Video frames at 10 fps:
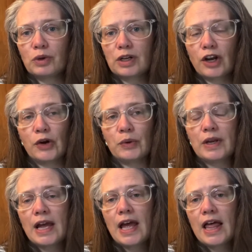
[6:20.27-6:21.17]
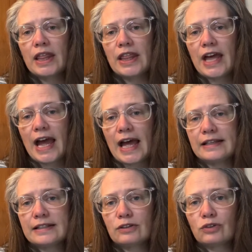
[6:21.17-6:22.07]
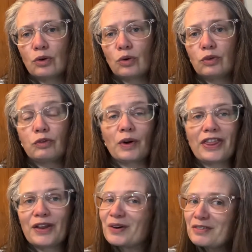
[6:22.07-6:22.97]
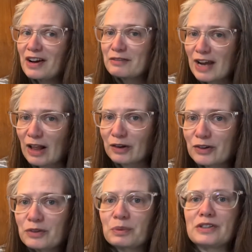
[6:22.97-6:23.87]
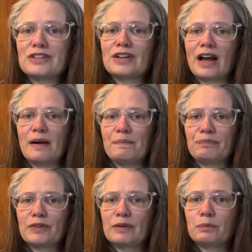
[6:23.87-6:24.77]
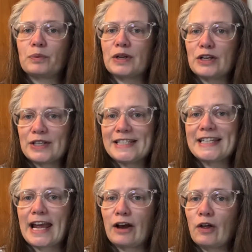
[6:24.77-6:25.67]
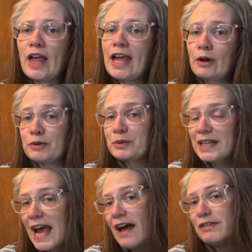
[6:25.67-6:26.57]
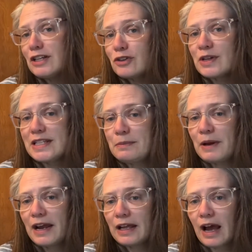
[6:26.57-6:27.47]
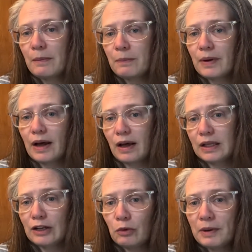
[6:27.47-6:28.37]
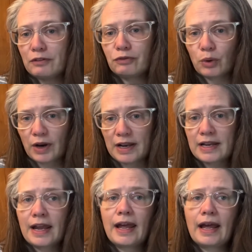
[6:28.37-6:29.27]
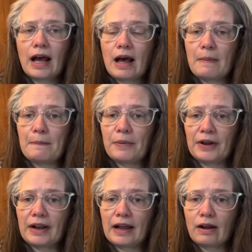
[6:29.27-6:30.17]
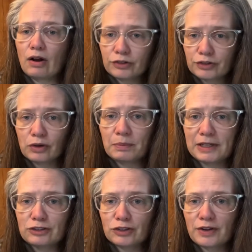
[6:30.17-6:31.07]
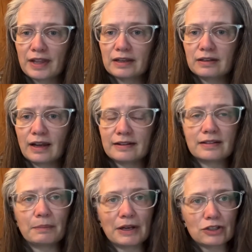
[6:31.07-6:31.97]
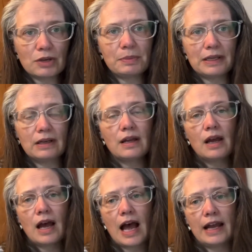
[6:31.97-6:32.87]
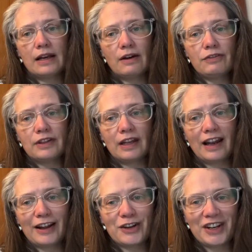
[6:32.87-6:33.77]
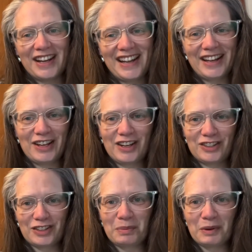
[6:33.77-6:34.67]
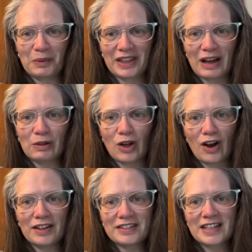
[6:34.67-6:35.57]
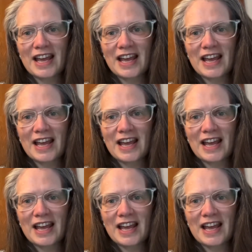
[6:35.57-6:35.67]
coat that sold for $35, which pretty good sale. It was really heavy, so I did pay up a little bit for it, but I also made sure that I set my shipping high enough that I could ship it without loss.